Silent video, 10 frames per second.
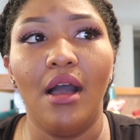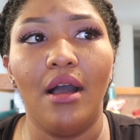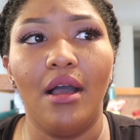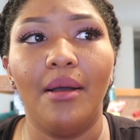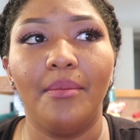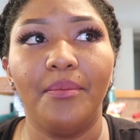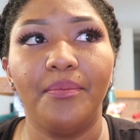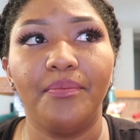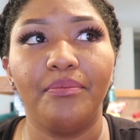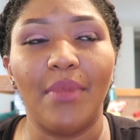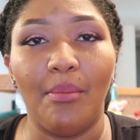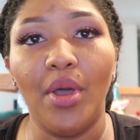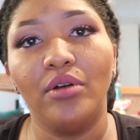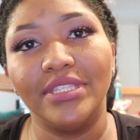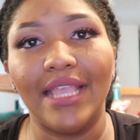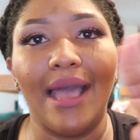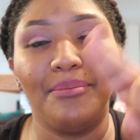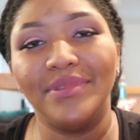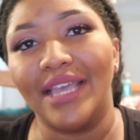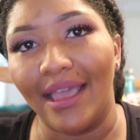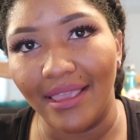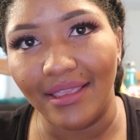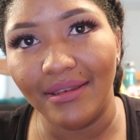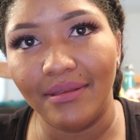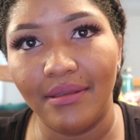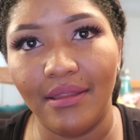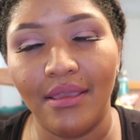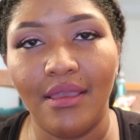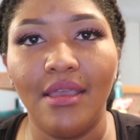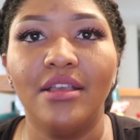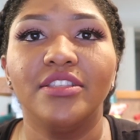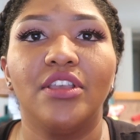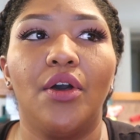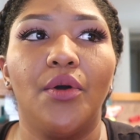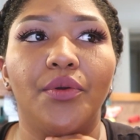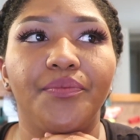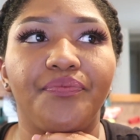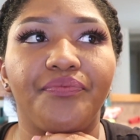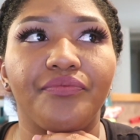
my post-op diet. So